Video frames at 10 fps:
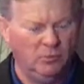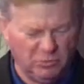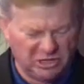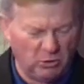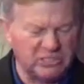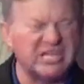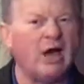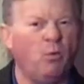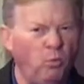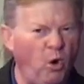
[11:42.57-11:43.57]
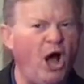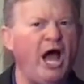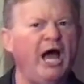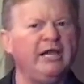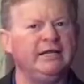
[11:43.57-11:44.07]
But there was that
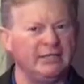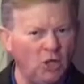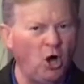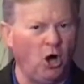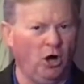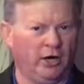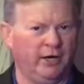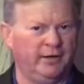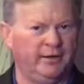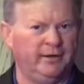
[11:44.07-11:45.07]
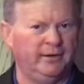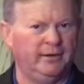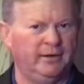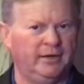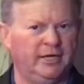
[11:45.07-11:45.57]
one log
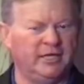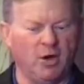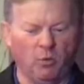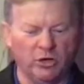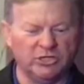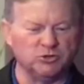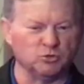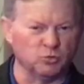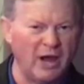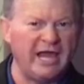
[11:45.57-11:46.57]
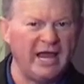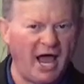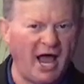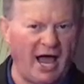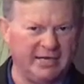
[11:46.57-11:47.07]
that was red
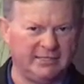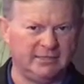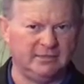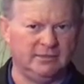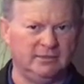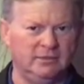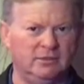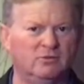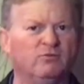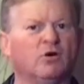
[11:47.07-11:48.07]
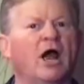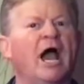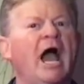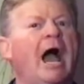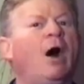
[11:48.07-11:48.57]
hot for
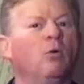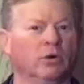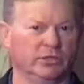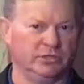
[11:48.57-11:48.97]
hours.